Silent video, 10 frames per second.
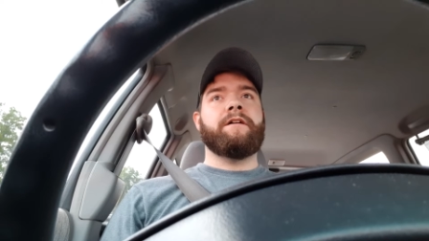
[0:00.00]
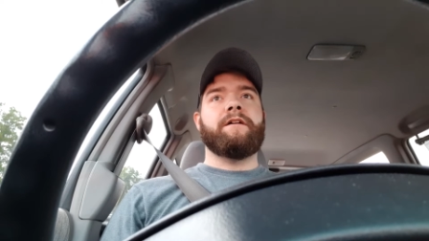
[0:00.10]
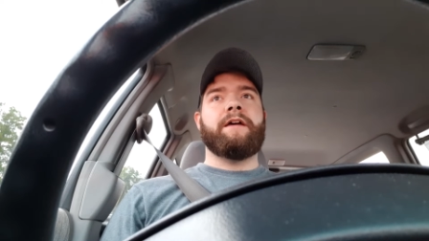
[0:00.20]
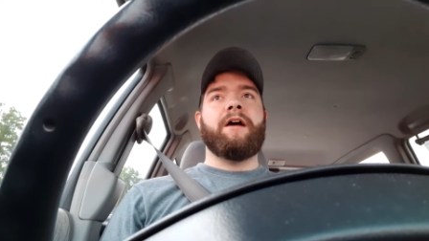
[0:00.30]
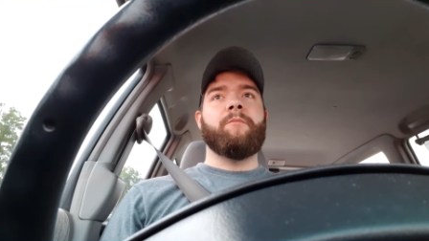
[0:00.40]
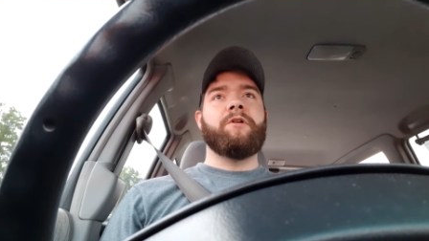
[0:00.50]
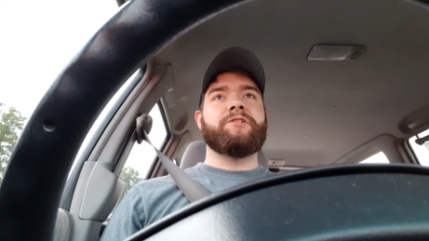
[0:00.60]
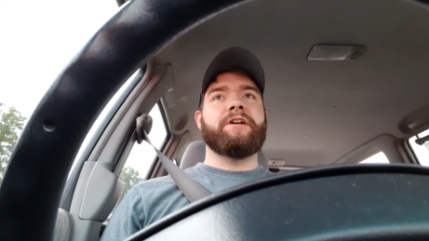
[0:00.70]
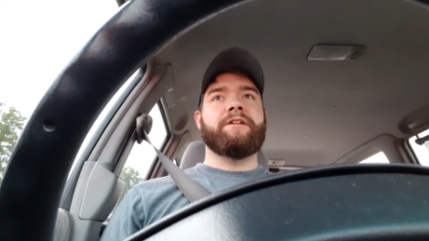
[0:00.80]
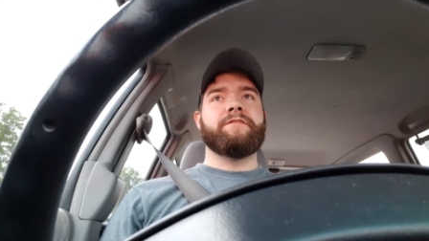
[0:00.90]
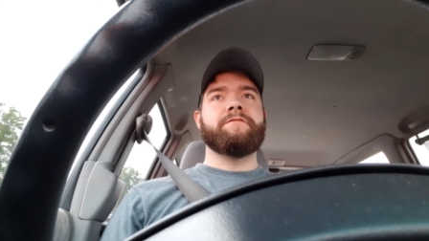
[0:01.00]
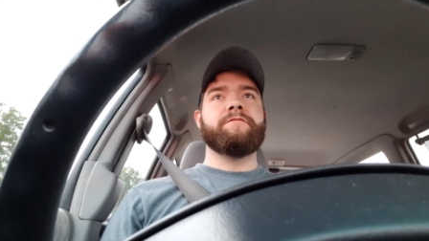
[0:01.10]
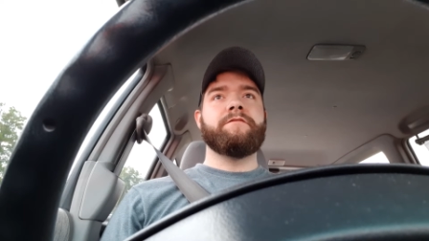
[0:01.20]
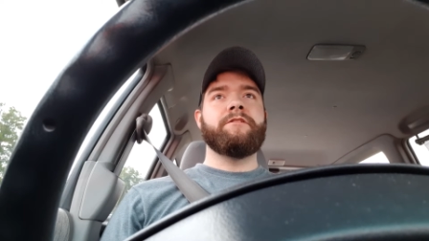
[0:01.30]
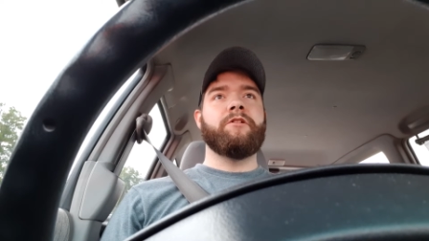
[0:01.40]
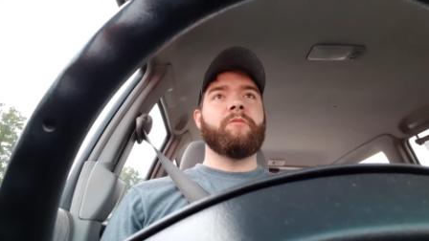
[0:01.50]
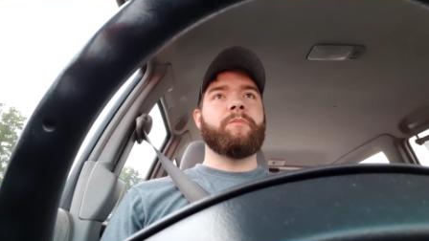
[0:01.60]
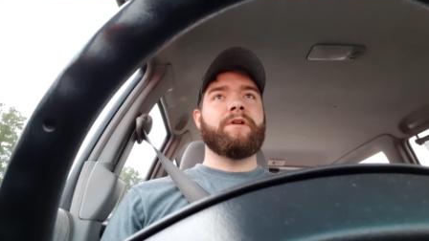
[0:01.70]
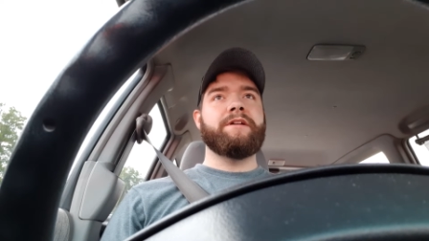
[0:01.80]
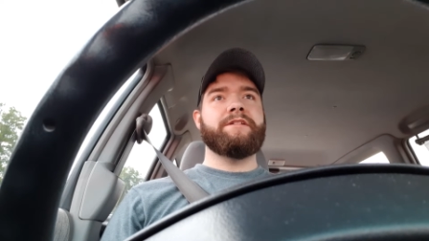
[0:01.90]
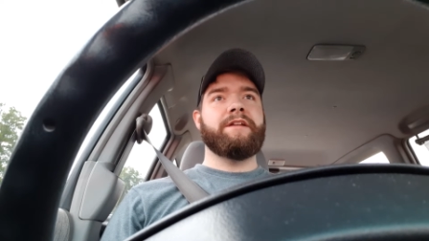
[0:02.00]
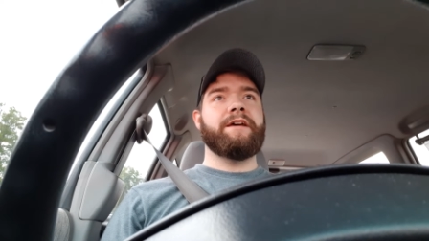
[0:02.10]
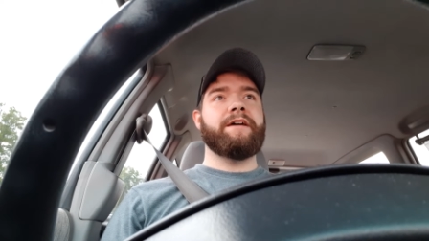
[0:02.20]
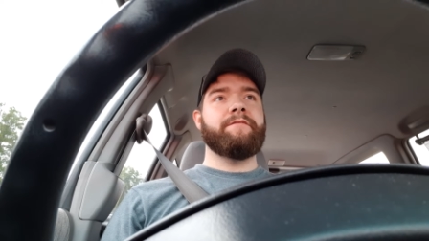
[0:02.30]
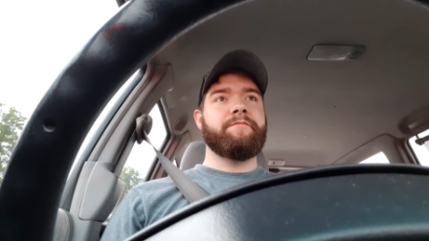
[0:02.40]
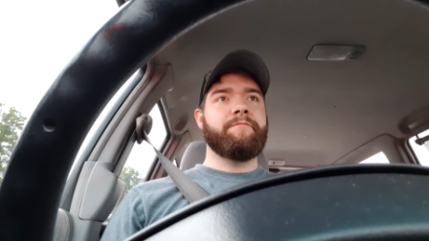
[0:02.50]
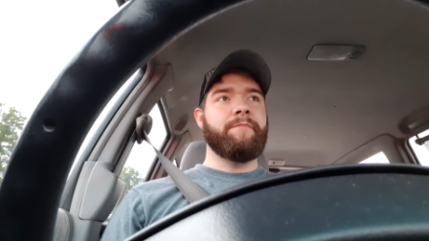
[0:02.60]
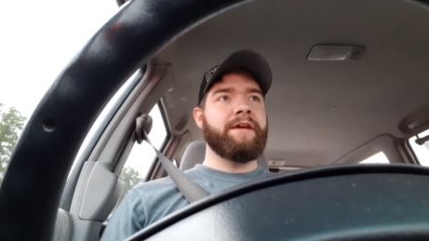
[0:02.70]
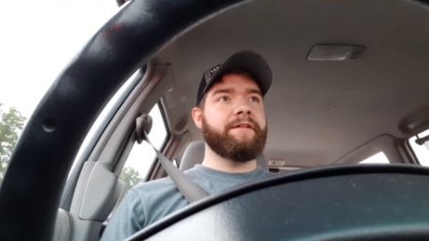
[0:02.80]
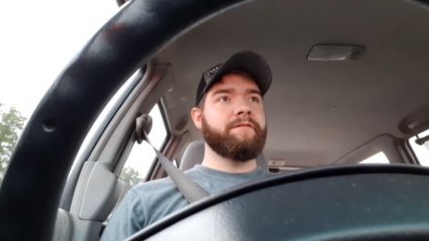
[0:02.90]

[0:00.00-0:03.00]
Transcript: how much I could price it at and make